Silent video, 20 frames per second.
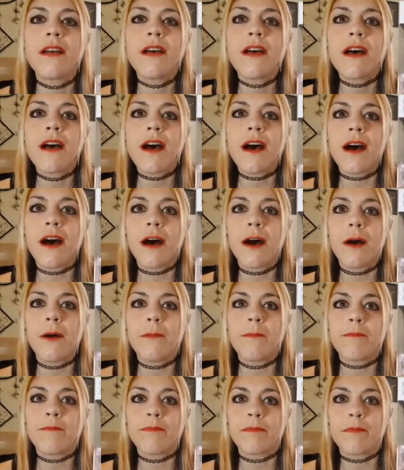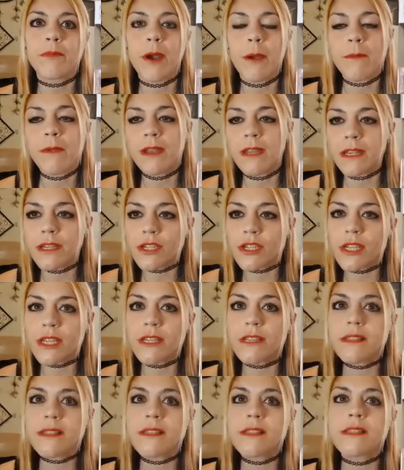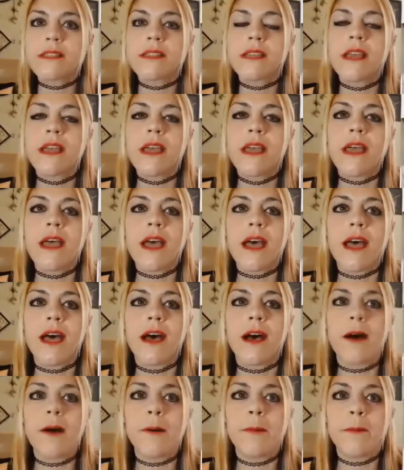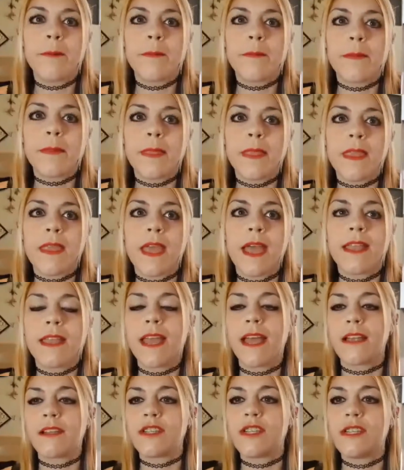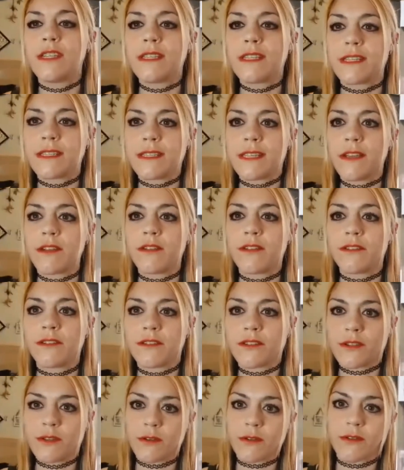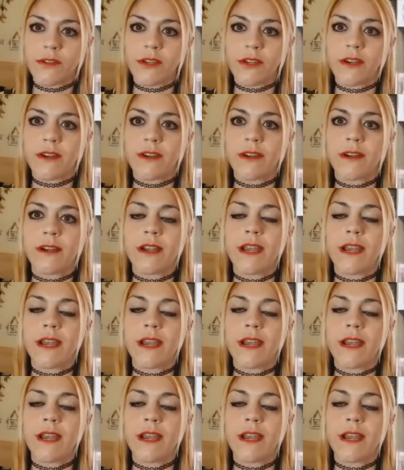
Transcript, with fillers: Um, premonitions, um, and yeah, she's a sailor soldier.